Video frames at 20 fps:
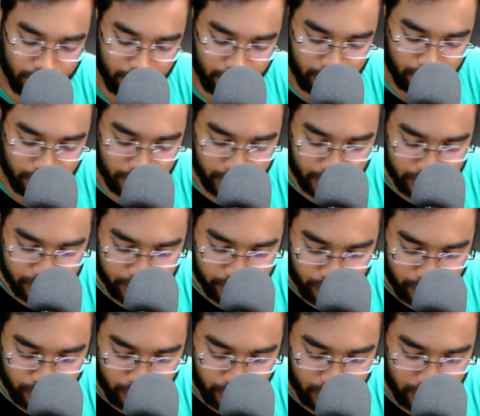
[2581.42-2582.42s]
okay, so
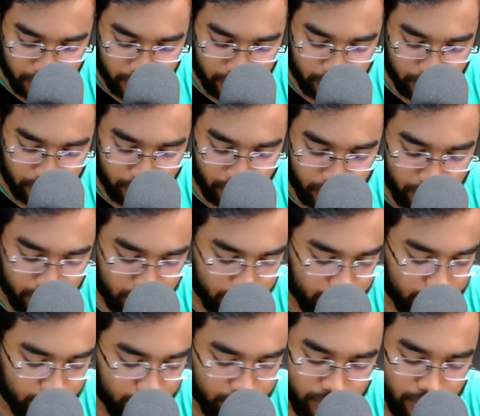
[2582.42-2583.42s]
1 and
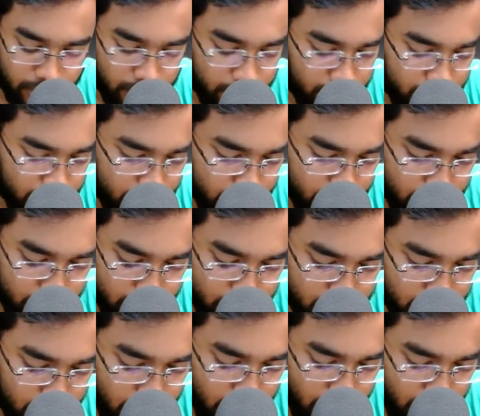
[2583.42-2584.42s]
1 because
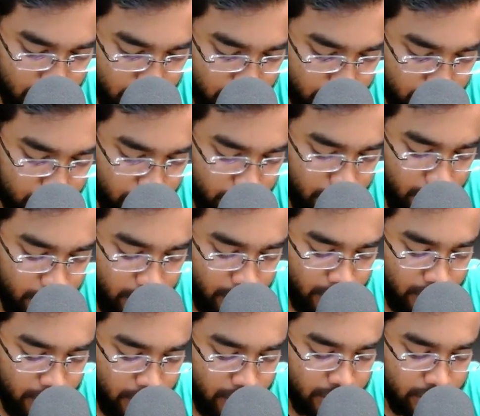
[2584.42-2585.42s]
C into D.
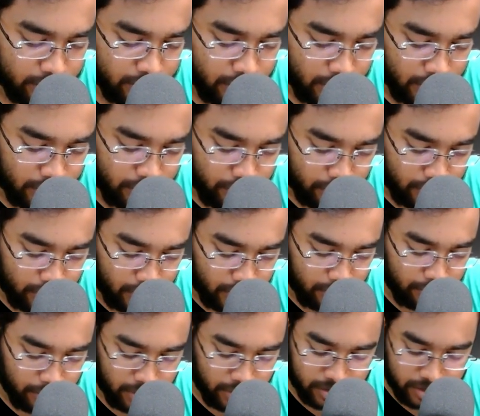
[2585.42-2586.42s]
C into D
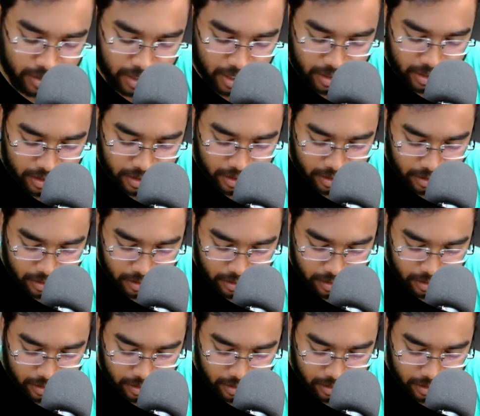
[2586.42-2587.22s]
means 18.